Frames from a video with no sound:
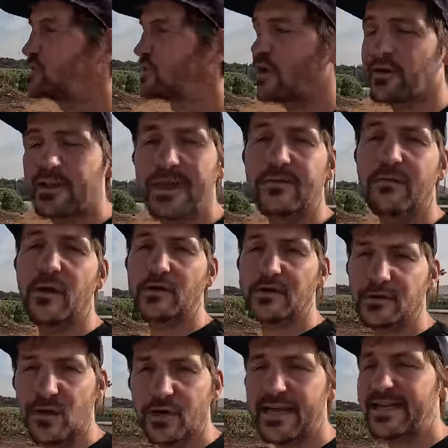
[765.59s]
going down the
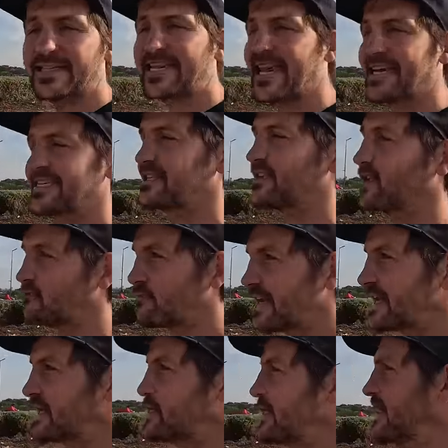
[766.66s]
road, trying to get a taxi, like,
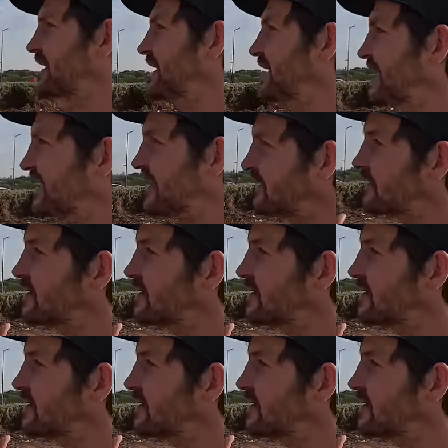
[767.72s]
really quickly,